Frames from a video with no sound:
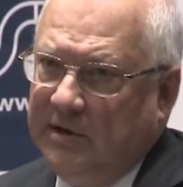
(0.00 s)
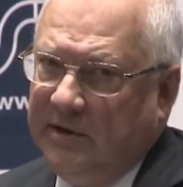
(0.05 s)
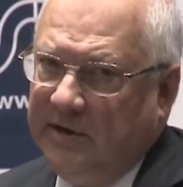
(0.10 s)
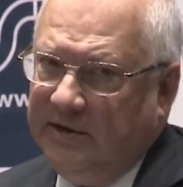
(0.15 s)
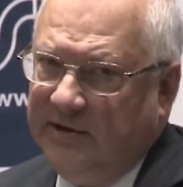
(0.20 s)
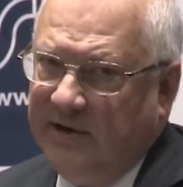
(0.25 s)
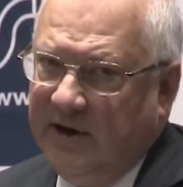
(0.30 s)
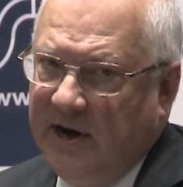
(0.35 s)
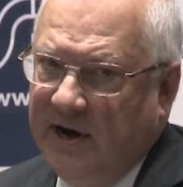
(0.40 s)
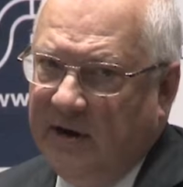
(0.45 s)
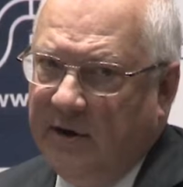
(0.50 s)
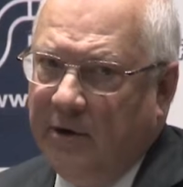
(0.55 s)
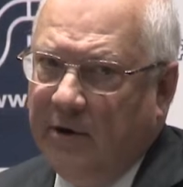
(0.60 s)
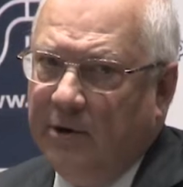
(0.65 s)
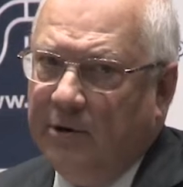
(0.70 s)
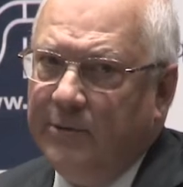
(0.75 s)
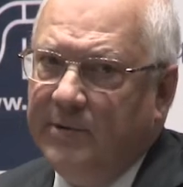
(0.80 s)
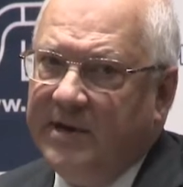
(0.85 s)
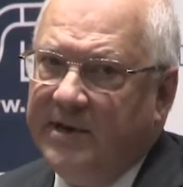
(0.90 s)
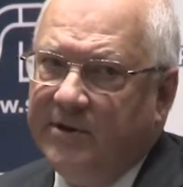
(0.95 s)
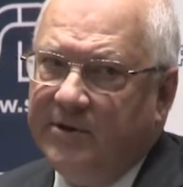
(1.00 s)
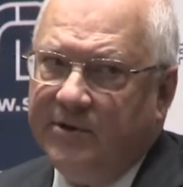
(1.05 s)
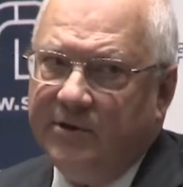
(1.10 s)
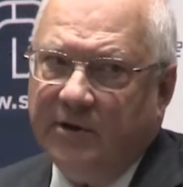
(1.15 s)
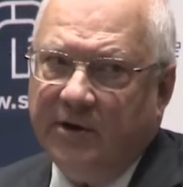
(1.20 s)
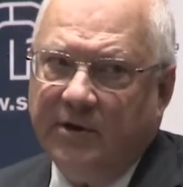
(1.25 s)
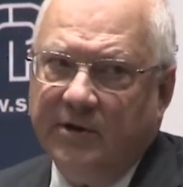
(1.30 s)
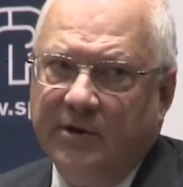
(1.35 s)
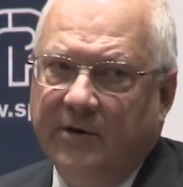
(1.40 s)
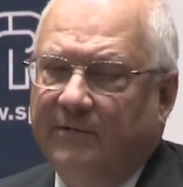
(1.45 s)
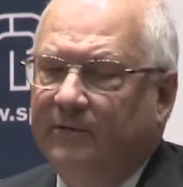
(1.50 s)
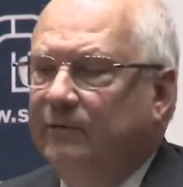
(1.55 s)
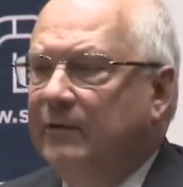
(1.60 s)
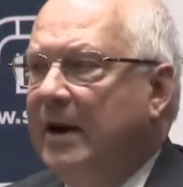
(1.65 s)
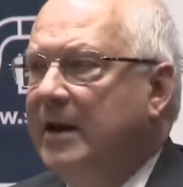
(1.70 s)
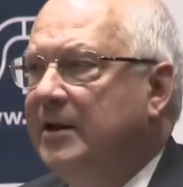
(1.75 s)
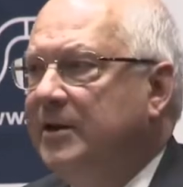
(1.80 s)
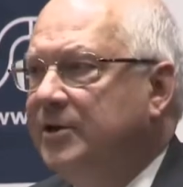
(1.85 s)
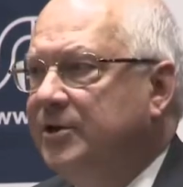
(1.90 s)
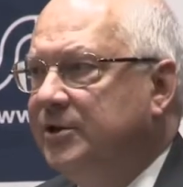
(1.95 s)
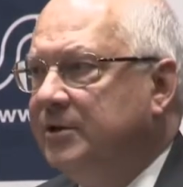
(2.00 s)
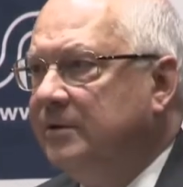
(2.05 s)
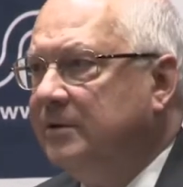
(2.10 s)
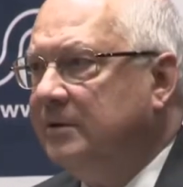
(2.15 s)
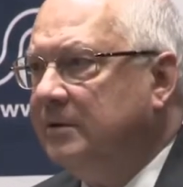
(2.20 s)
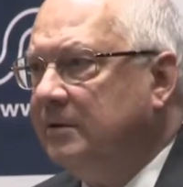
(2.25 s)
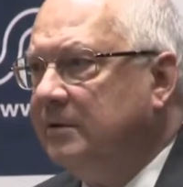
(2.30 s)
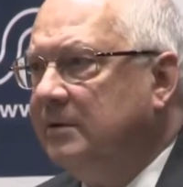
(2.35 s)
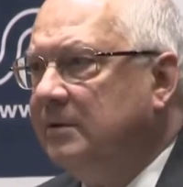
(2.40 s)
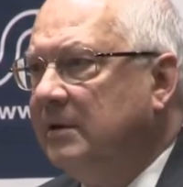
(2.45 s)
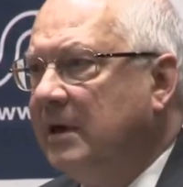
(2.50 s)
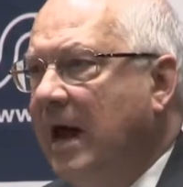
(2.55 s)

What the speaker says: Is there a return of religion?